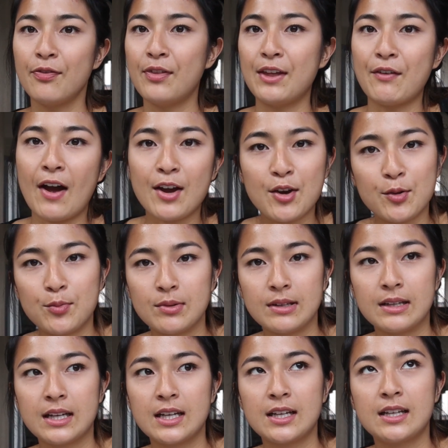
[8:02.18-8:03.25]
if I could,
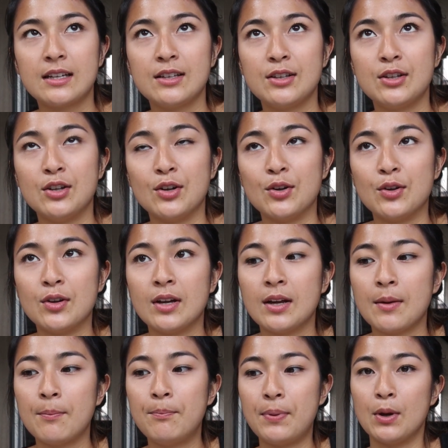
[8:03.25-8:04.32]
you know,
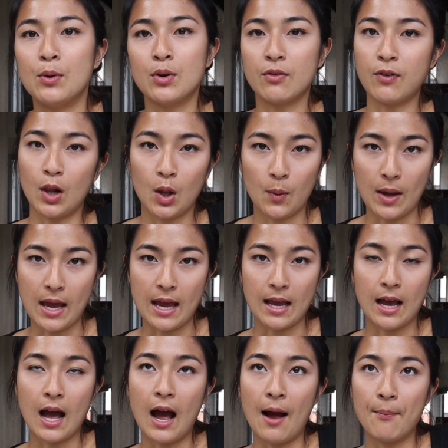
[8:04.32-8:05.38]
build a
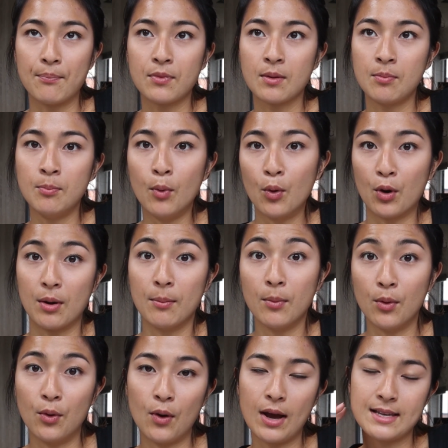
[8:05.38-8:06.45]
following more and
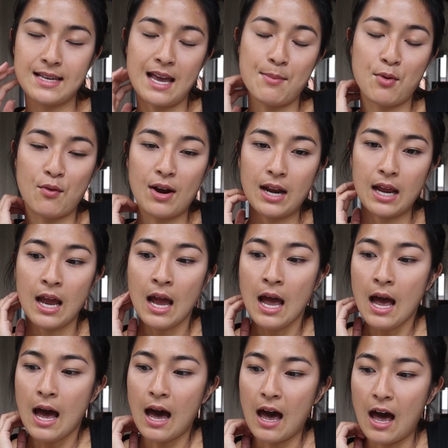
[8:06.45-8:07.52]
more as I am already,
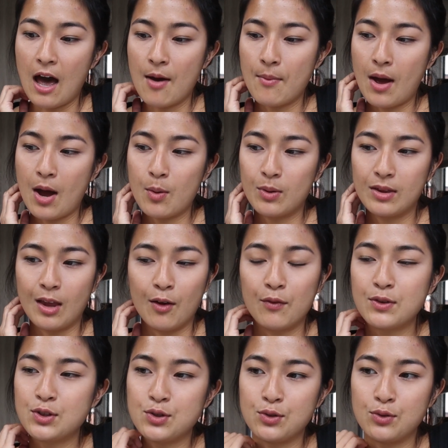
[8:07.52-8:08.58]
I would
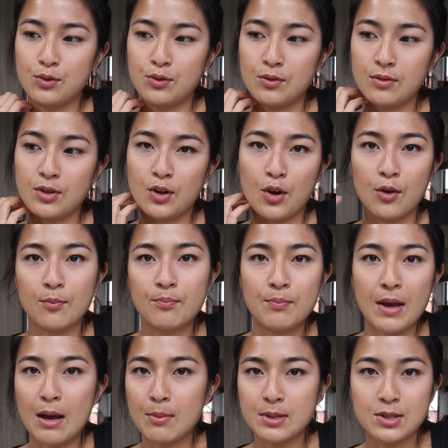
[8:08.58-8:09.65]
love to, you know,
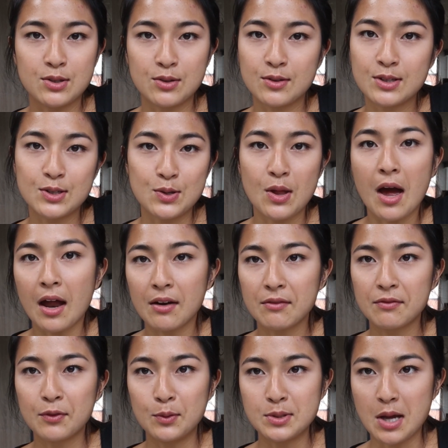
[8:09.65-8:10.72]
be able to do that
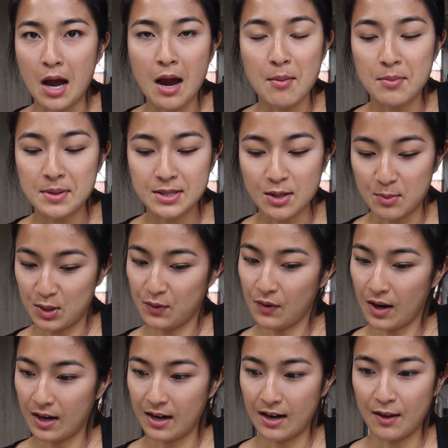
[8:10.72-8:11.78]
full time. It would be so much
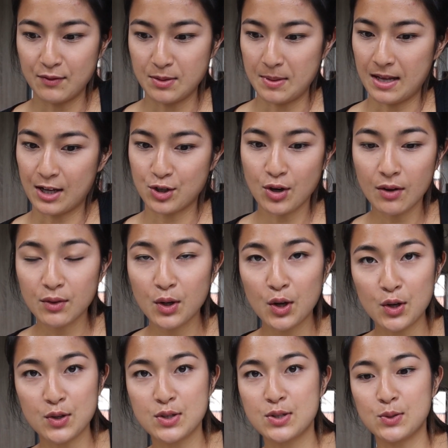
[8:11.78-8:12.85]
fun. I'd love to be like a travel
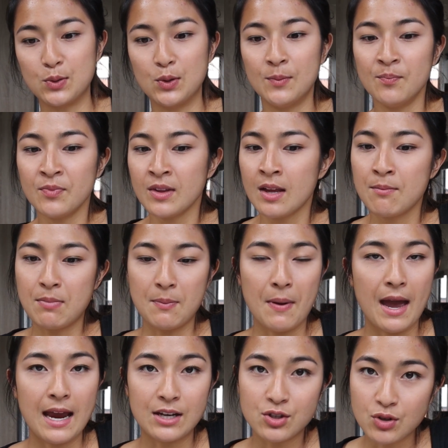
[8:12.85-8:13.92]
host, or be
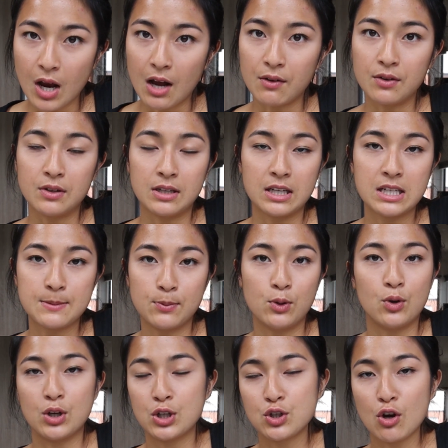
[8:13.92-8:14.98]
paid to travel and
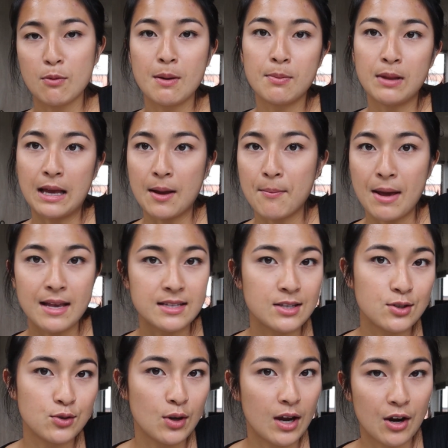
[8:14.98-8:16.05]
explore and show people like
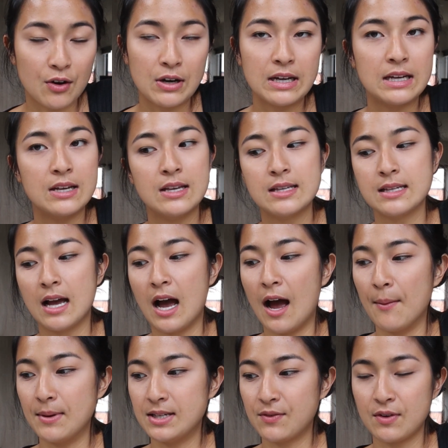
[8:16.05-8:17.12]
amazing new areas,
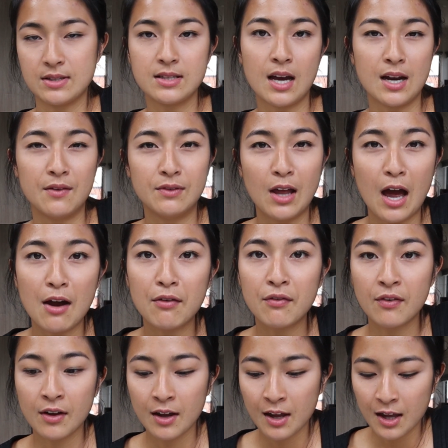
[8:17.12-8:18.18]
a different side of life.